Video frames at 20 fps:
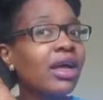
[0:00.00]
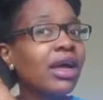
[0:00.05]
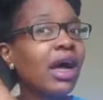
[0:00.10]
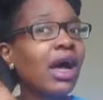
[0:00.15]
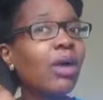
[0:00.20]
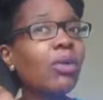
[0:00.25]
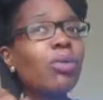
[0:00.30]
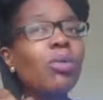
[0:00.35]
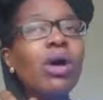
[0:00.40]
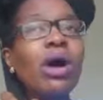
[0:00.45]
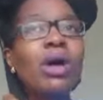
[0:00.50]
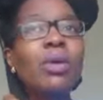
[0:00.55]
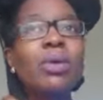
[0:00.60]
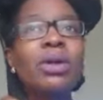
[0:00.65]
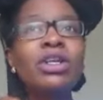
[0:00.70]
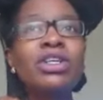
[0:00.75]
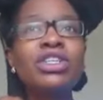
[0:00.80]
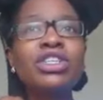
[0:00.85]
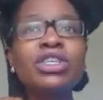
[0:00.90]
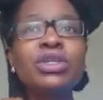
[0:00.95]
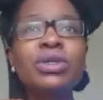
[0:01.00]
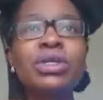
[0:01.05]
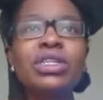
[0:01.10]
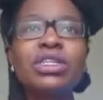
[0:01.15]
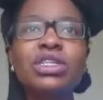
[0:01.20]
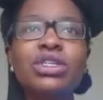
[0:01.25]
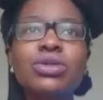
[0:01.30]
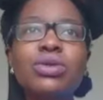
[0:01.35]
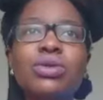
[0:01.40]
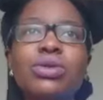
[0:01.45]
What I want to do is
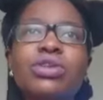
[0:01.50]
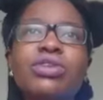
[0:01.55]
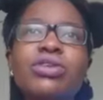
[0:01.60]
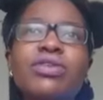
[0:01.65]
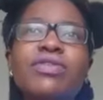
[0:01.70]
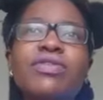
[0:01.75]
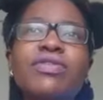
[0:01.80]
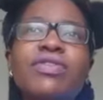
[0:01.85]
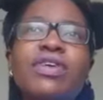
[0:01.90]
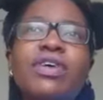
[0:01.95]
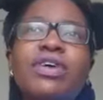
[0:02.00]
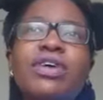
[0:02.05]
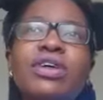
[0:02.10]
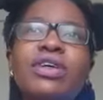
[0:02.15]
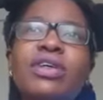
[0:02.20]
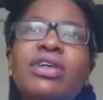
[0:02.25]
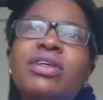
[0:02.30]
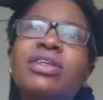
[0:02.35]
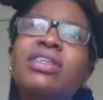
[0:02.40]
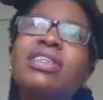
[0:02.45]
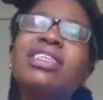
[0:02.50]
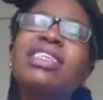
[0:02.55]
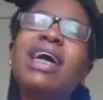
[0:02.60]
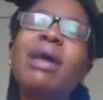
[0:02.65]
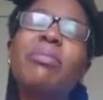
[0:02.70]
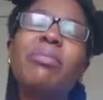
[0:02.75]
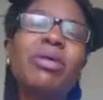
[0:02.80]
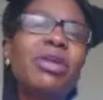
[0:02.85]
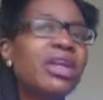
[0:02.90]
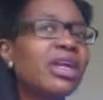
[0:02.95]
sort of
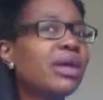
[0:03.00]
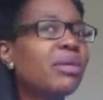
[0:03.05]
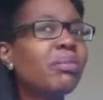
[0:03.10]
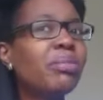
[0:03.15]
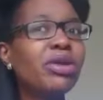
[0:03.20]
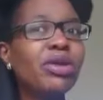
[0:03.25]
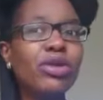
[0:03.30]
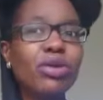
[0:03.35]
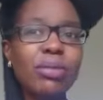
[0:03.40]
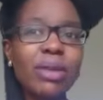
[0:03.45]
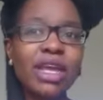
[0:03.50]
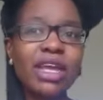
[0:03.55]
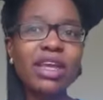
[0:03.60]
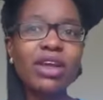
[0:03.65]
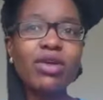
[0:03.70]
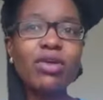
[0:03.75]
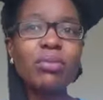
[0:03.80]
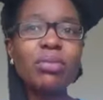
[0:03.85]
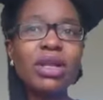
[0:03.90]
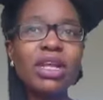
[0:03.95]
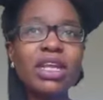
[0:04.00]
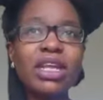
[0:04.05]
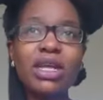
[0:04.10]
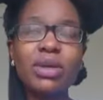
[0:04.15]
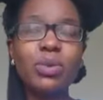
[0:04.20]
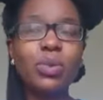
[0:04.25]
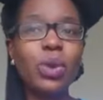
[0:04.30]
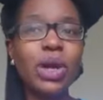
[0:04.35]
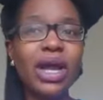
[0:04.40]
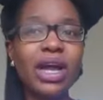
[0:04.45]
dampen it but not make it completely
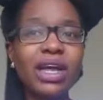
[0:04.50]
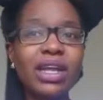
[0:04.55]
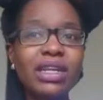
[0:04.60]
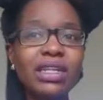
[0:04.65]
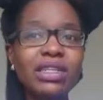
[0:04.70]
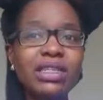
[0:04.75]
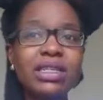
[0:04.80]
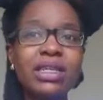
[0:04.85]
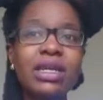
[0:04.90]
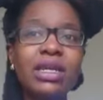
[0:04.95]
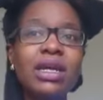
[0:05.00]
wet.